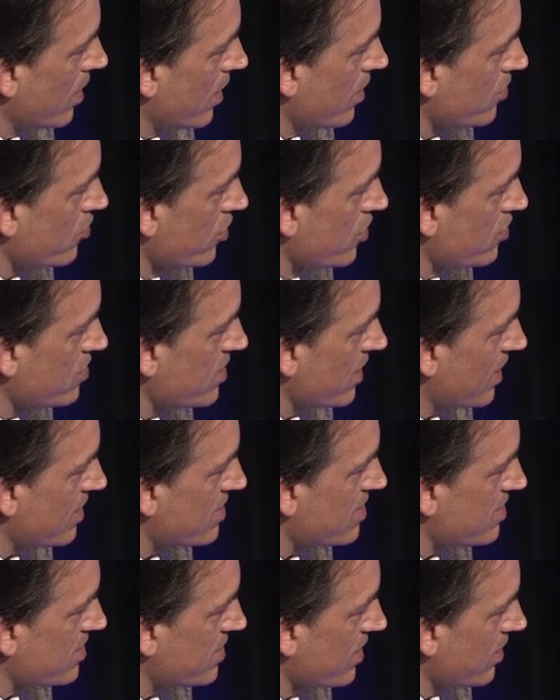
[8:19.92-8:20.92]
Introducing a
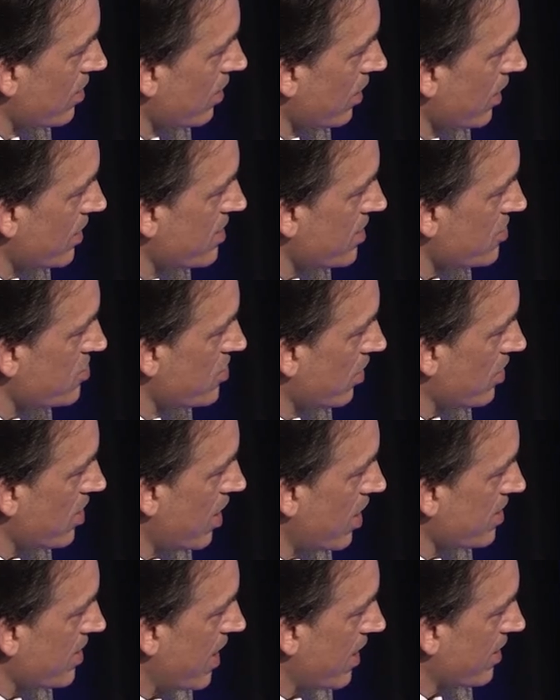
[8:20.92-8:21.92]
single additional
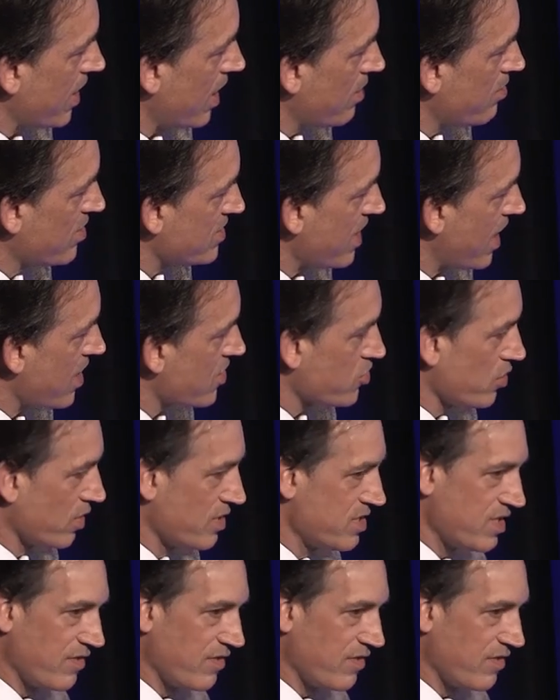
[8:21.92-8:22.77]
contact type is actually